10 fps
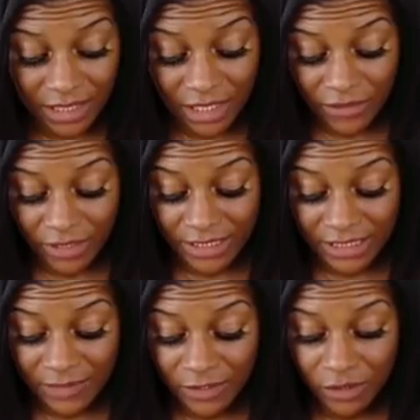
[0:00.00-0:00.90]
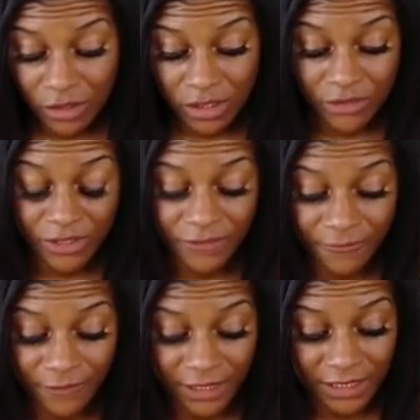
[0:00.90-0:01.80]
either accept a loss or to
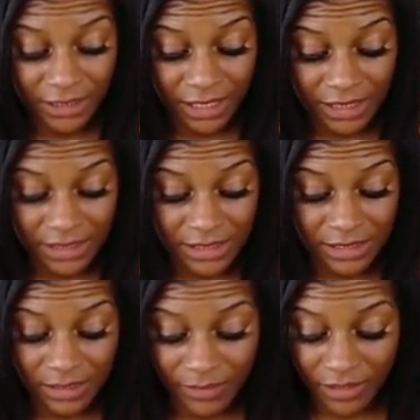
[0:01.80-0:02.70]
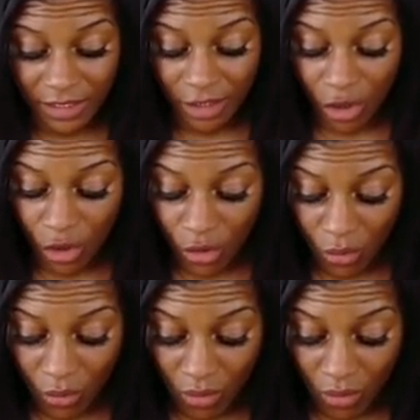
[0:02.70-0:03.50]
fully let something go.